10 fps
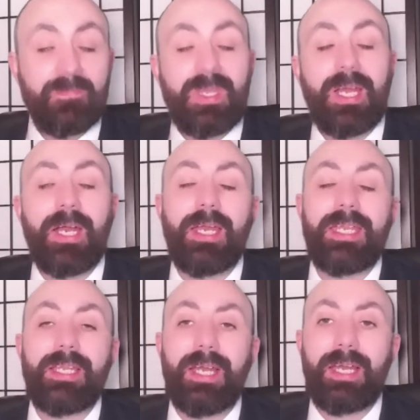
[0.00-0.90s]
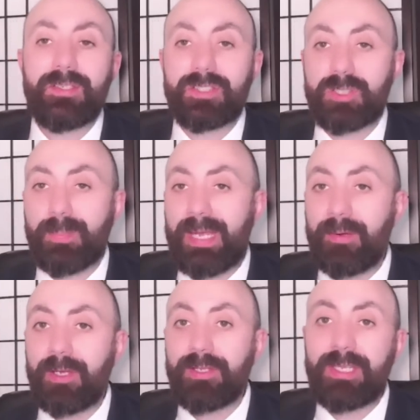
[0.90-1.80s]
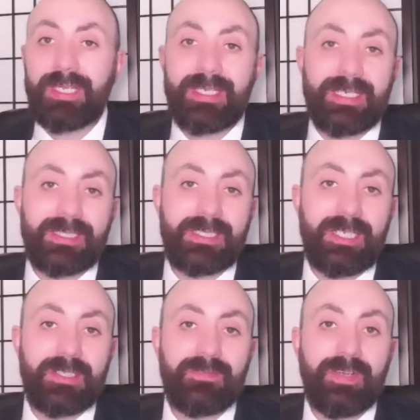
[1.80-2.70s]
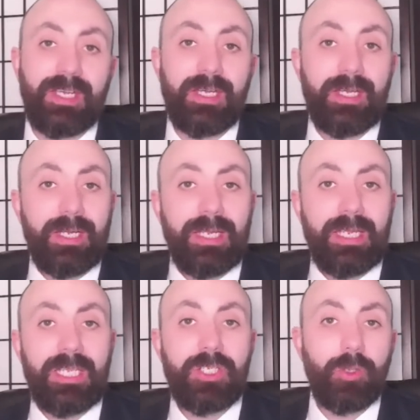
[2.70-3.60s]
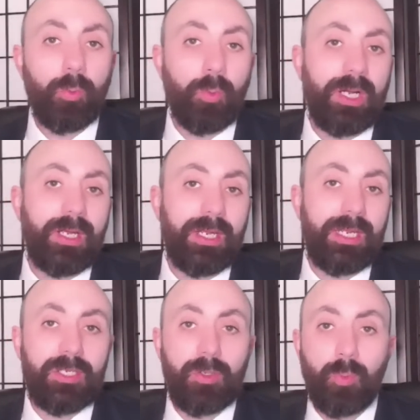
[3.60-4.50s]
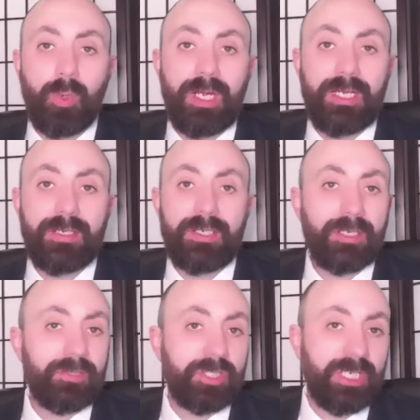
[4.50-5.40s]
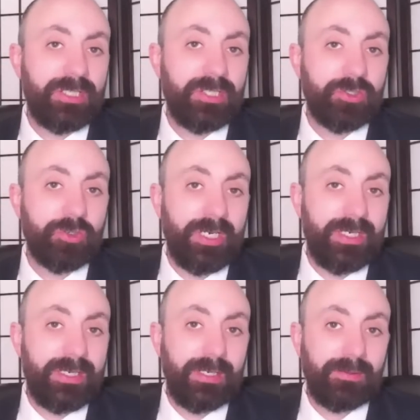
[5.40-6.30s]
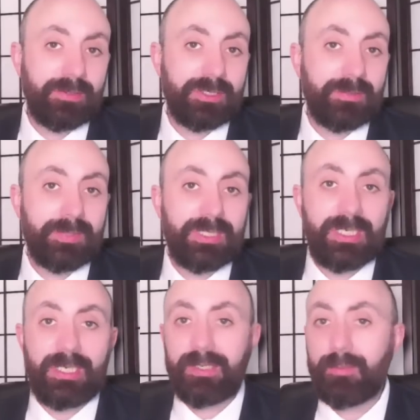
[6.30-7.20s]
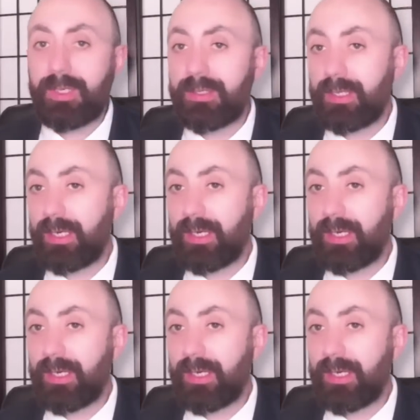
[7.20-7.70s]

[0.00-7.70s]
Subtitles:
enhanced power that they could exercise via EU-wide negotiated trade deals, particularly with